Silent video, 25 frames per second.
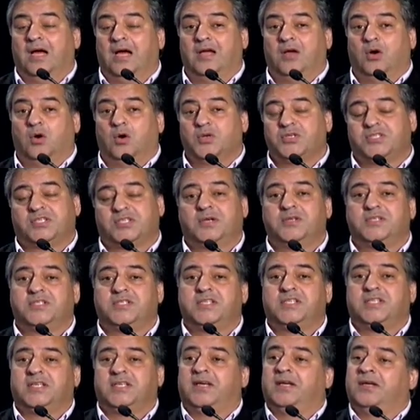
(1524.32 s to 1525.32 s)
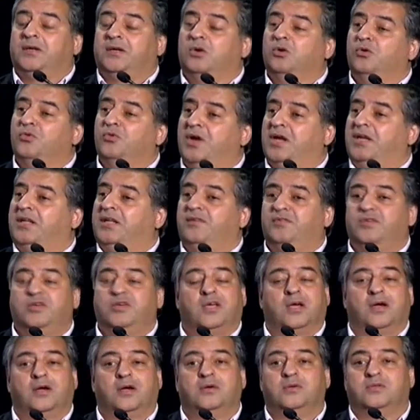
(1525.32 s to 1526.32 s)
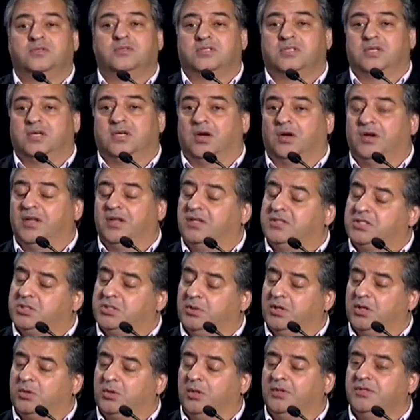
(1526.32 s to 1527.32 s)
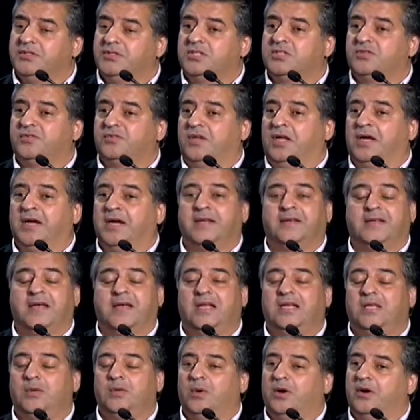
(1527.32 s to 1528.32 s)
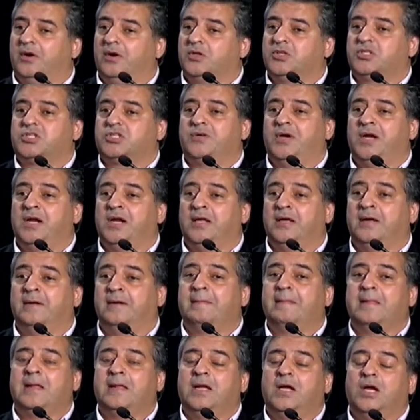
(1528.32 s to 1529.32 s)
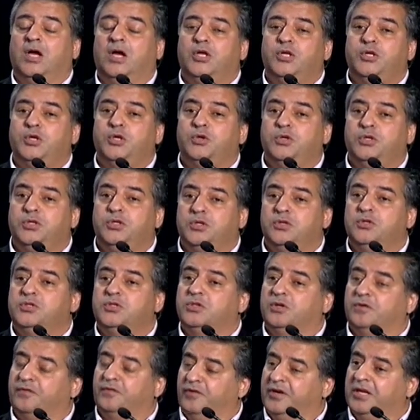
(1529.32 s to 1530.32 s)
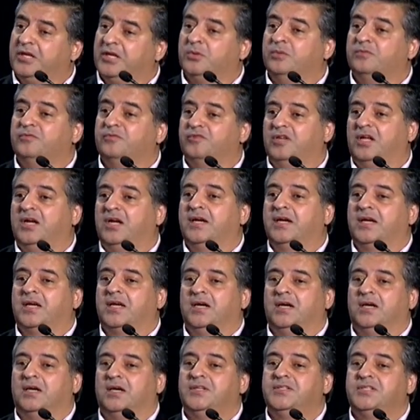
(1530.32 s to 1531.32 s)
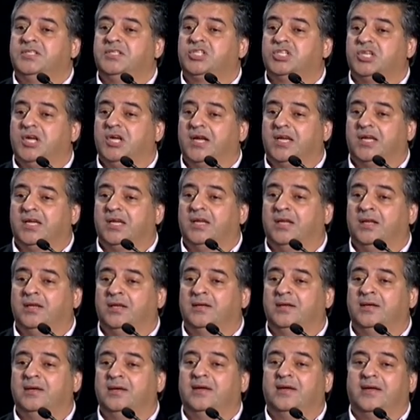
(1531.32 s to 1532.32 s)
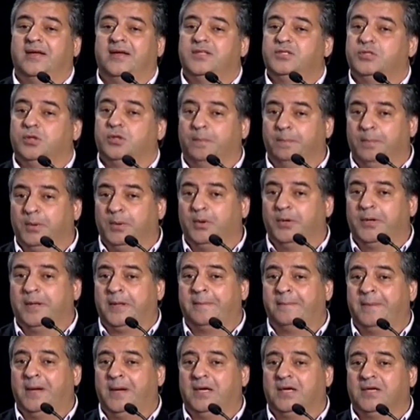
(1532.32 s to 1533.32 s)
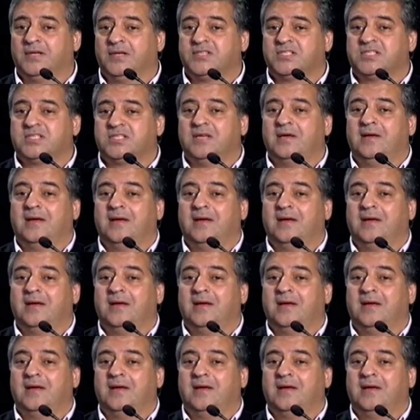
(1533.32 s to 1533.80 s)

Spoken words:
Also today, already, if you go to a Qantas flight anywhere in Australia, you use your frequent flyer card to check in. It's your boarding pass.